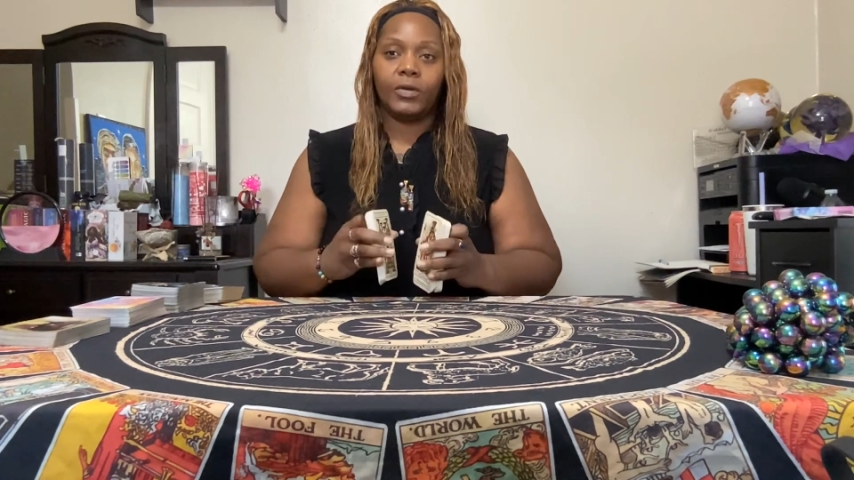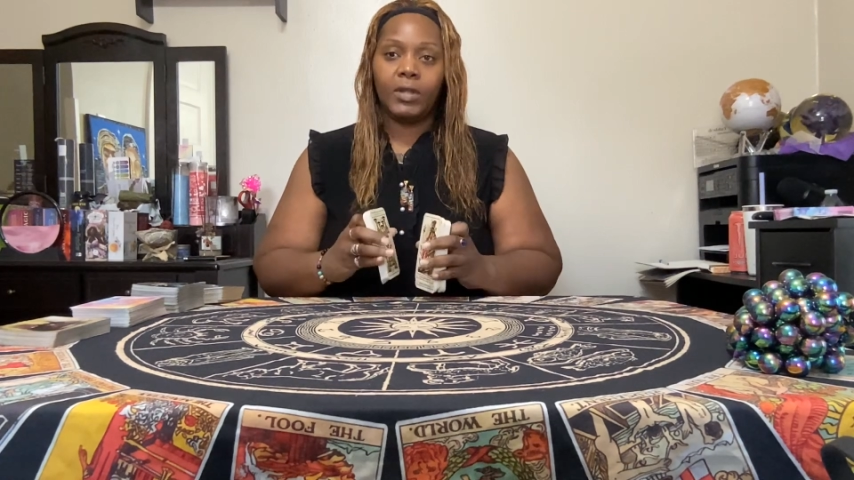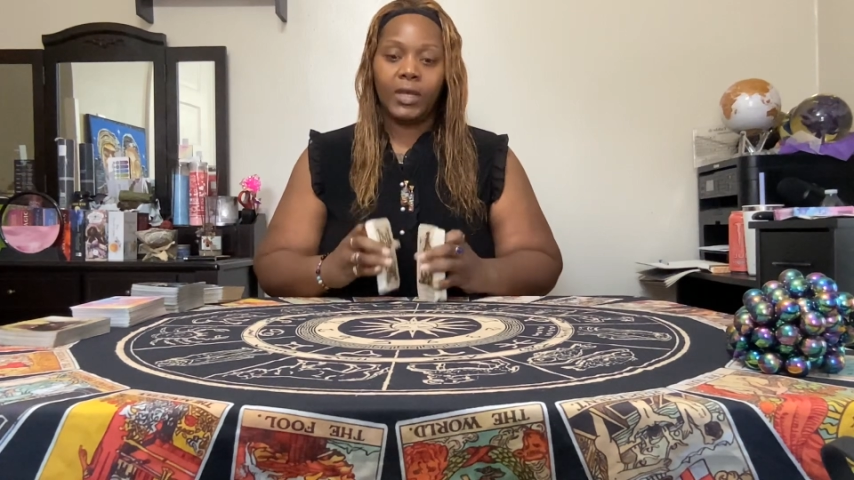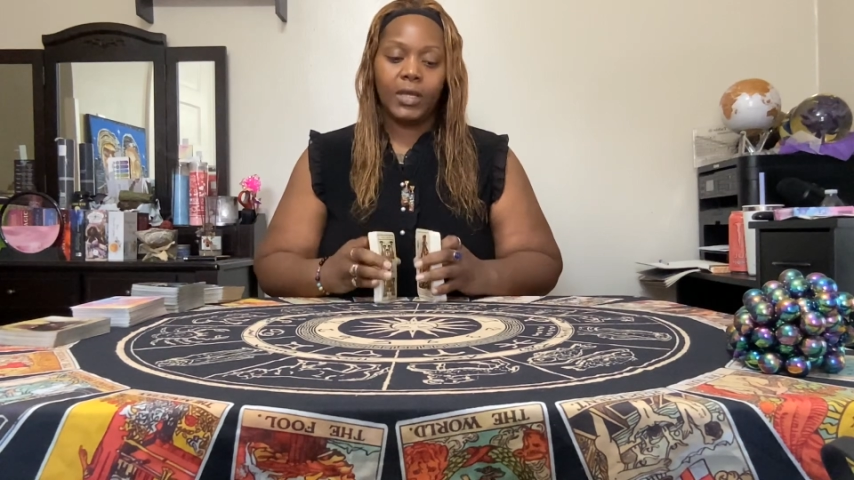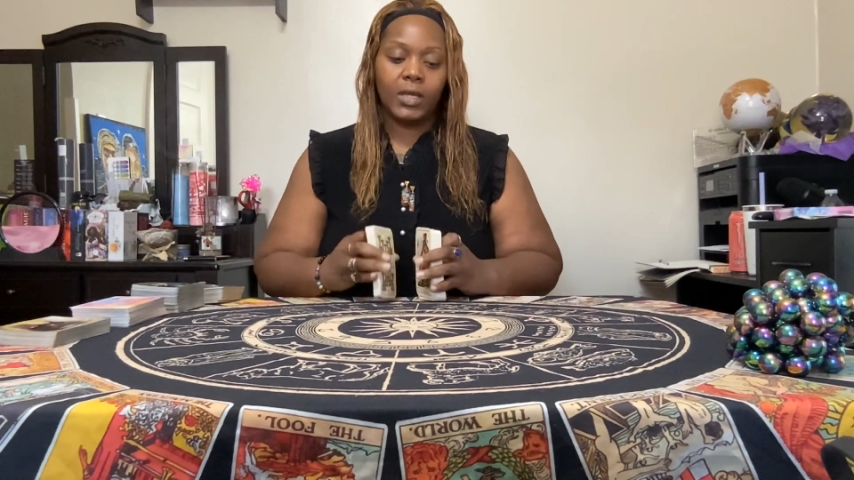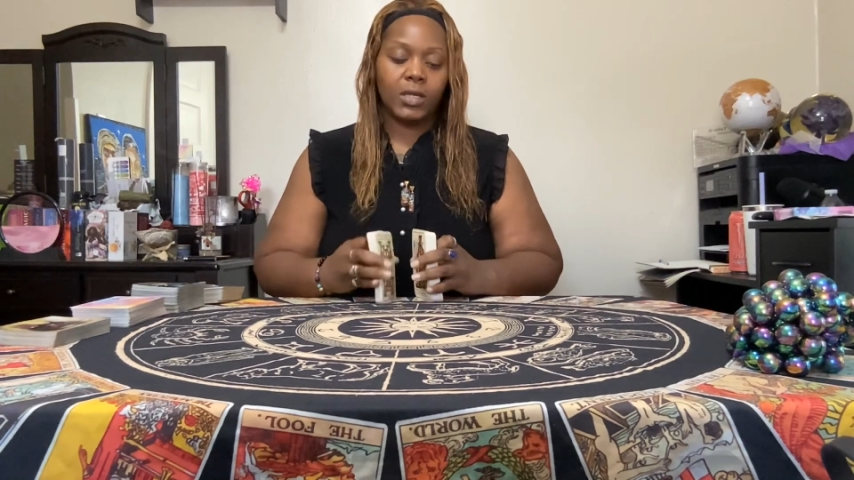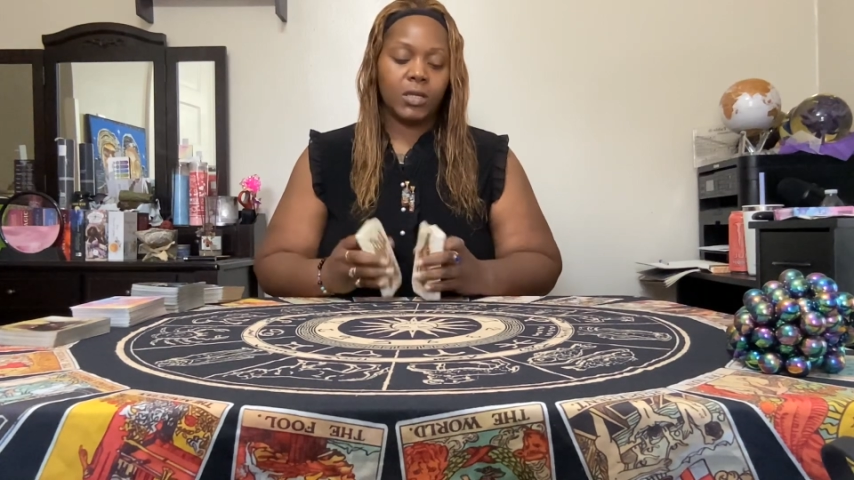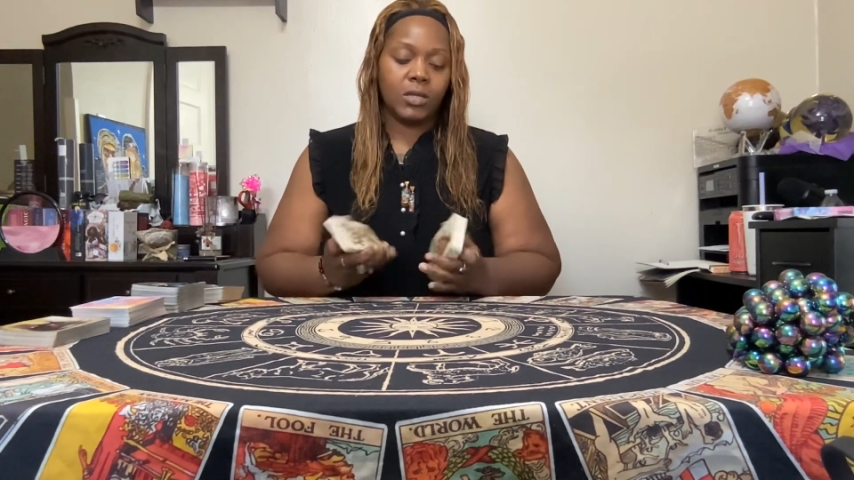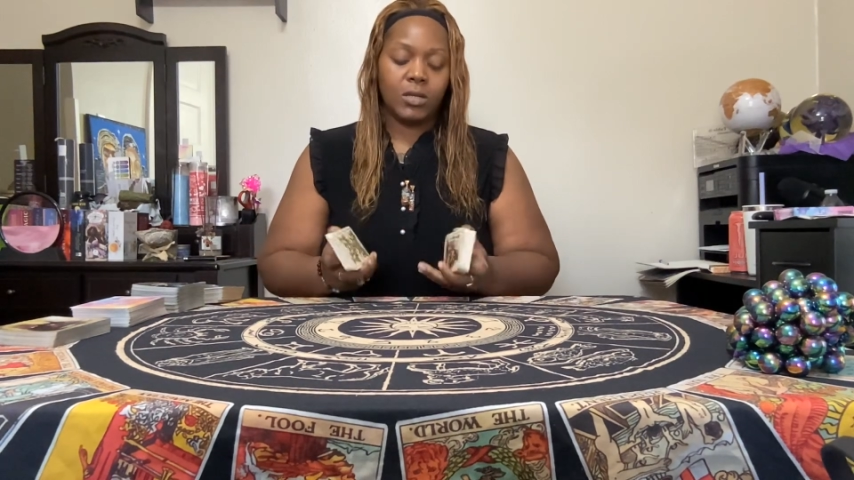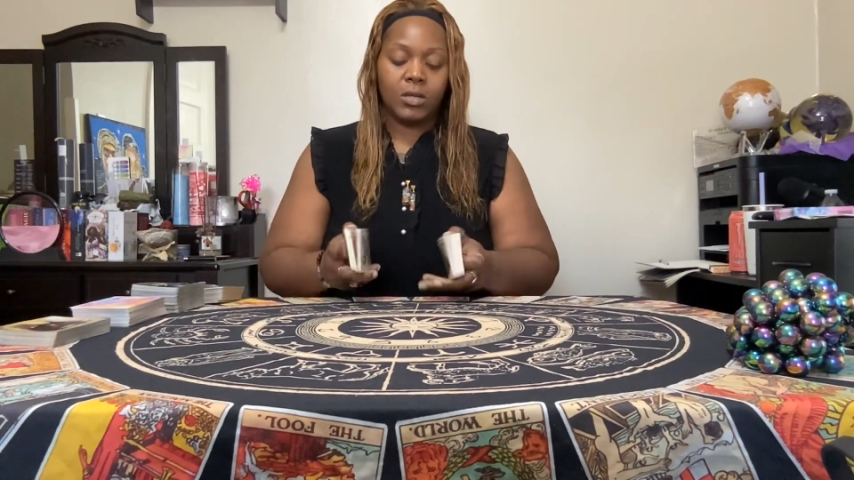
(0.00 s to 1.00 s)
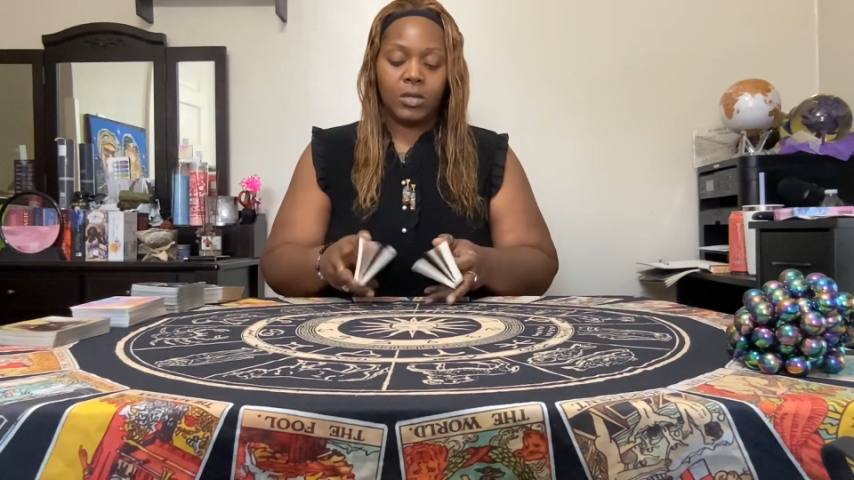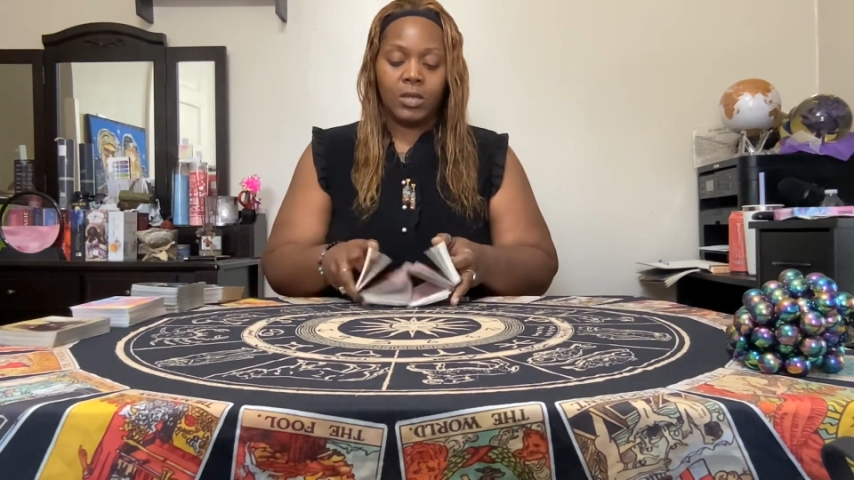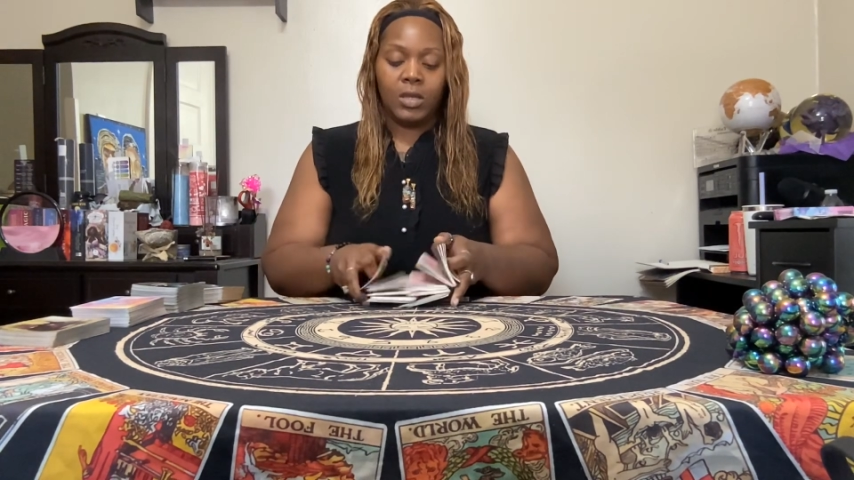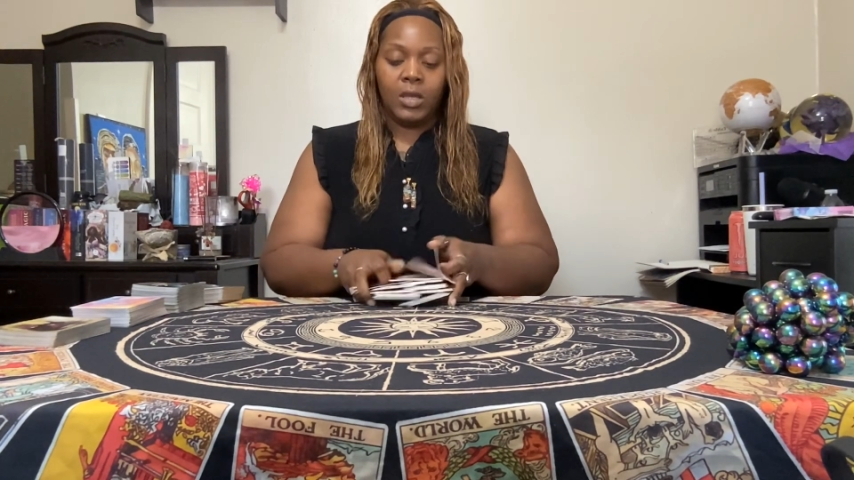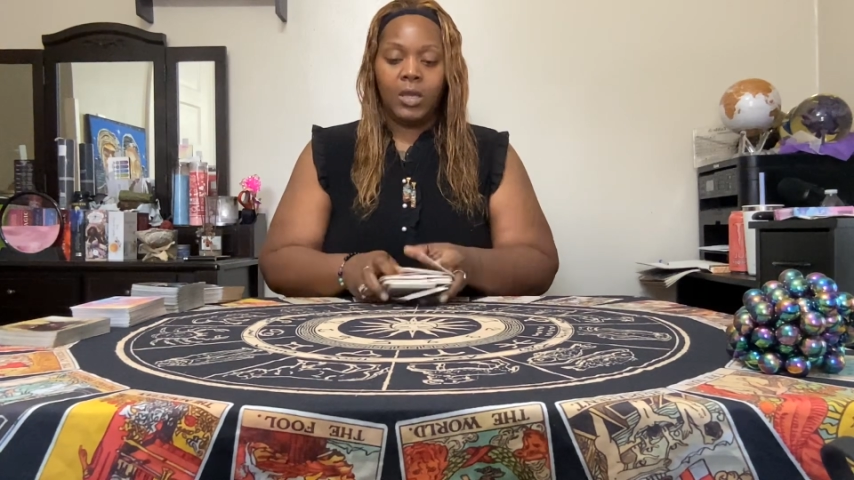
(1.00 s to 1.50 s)
Day,
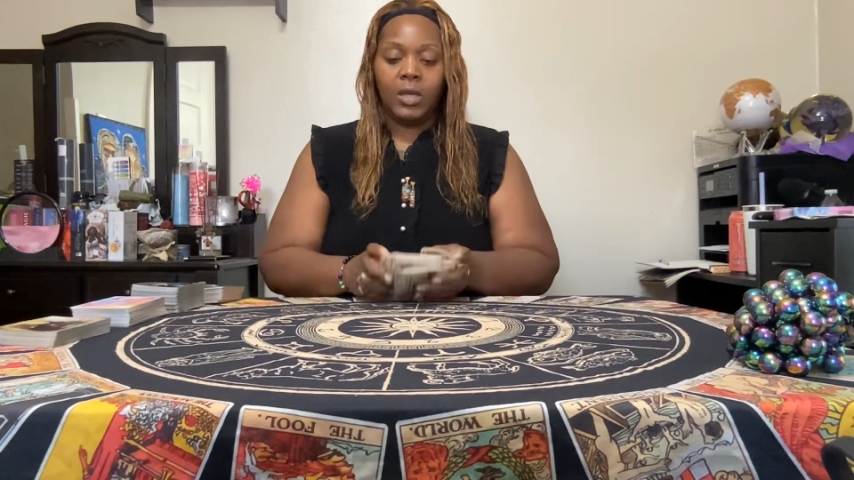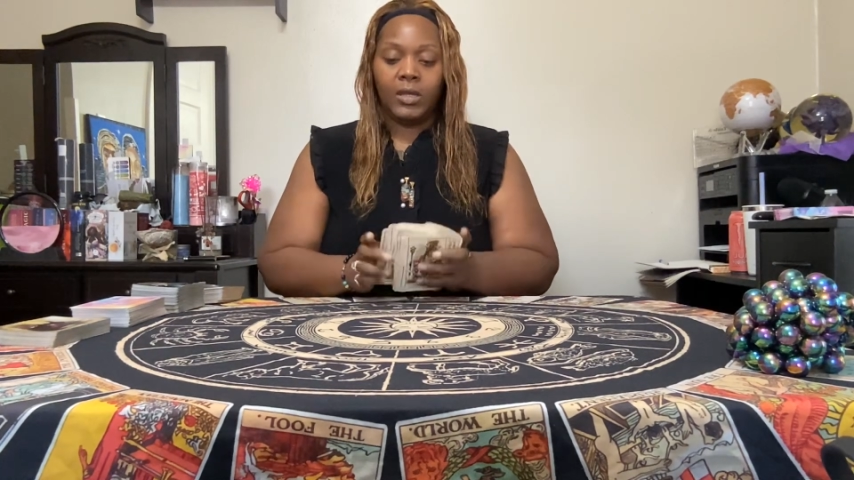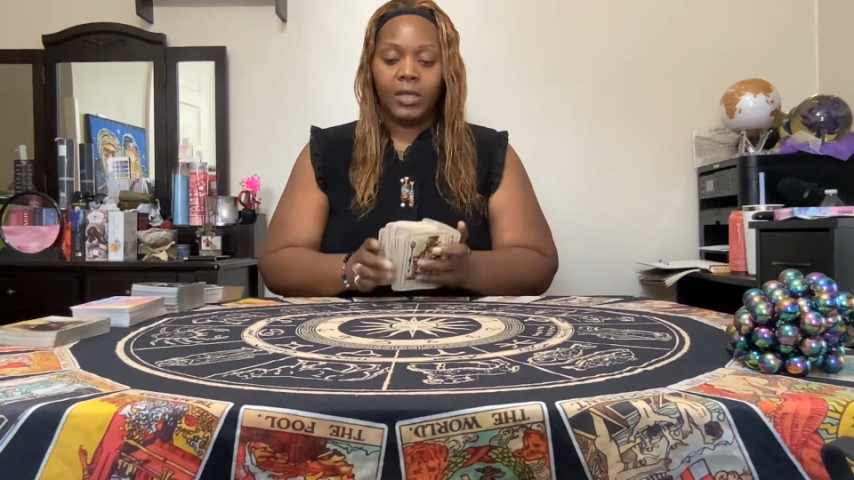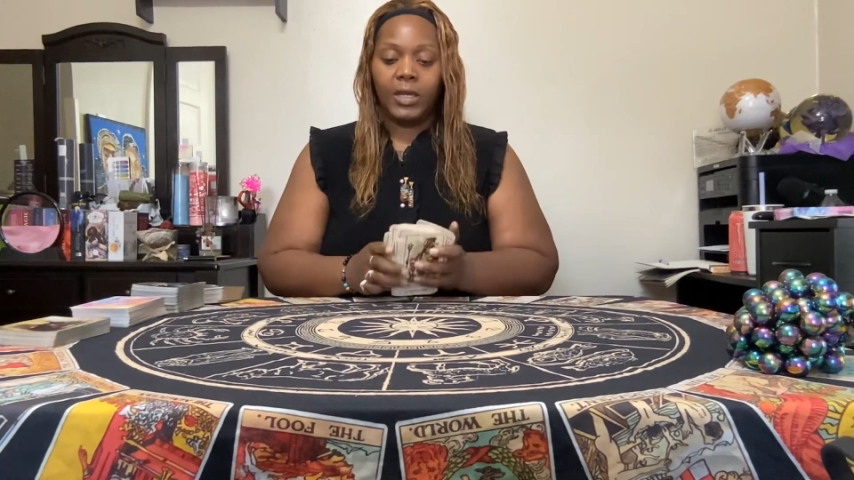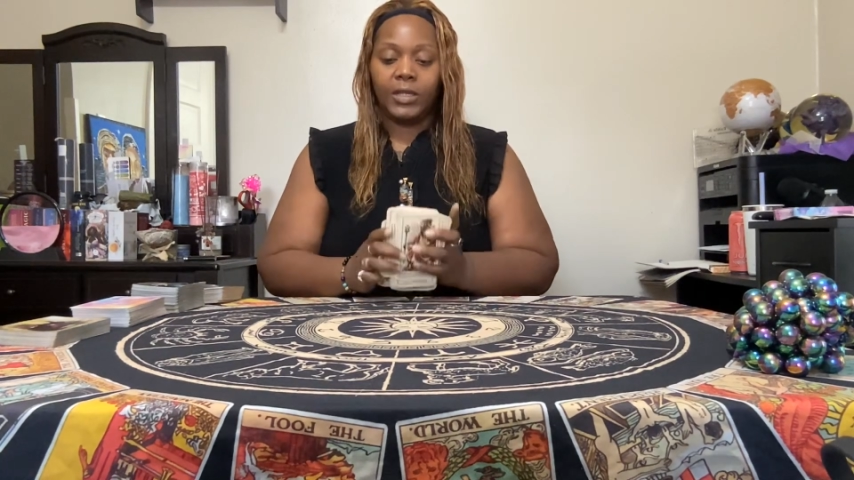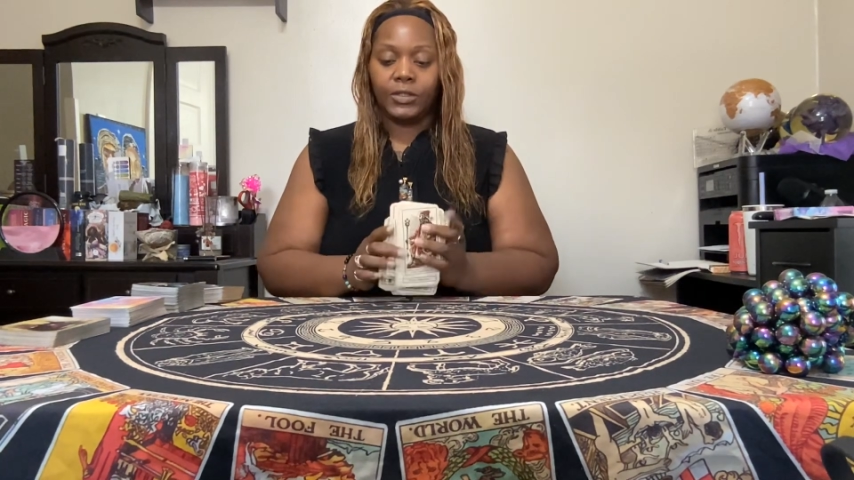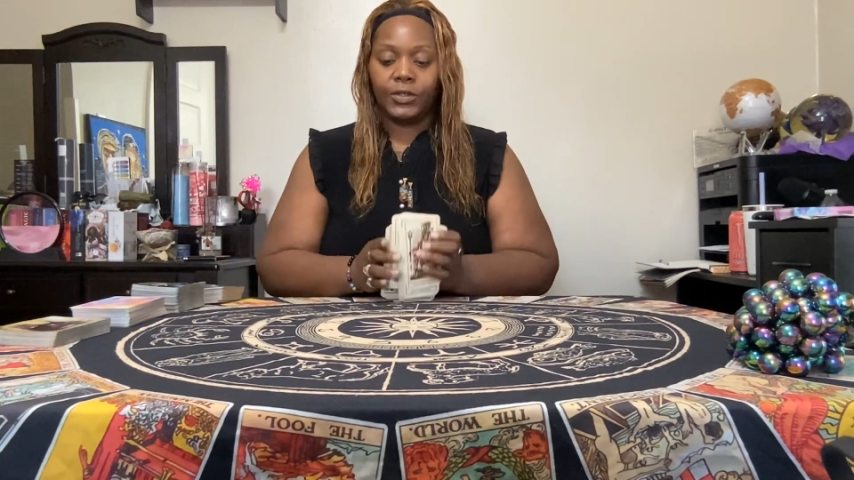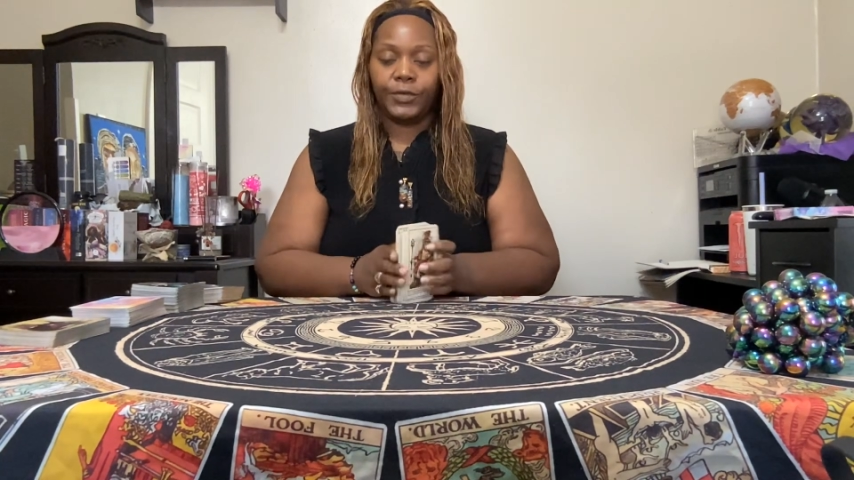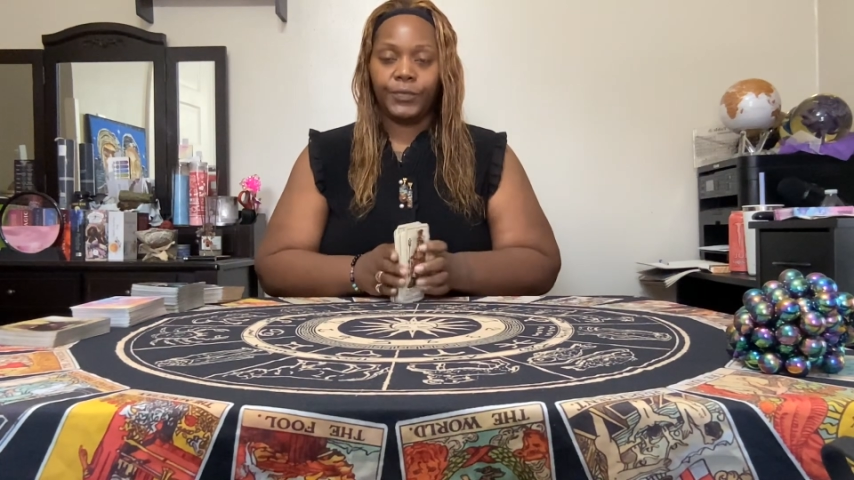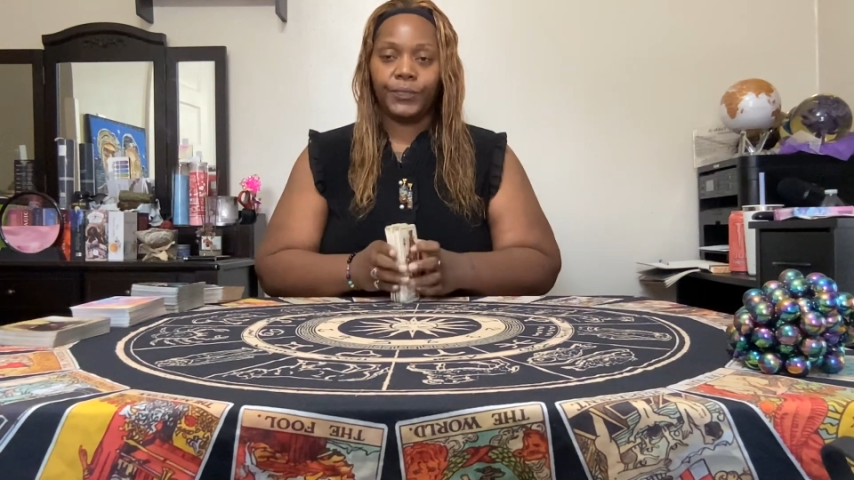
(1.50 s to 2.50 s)
Cancer.